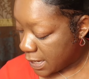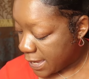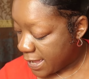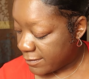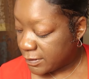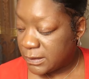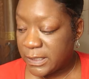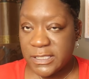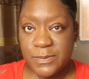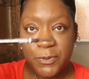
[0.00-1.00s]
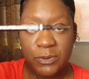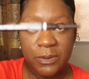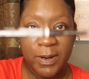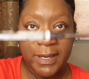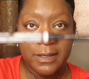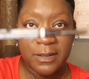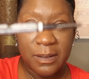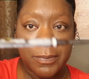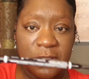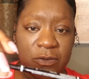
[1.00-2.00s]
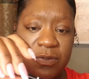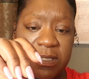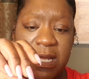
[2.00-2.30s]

I have a clean spoolie right here that I'm going to use.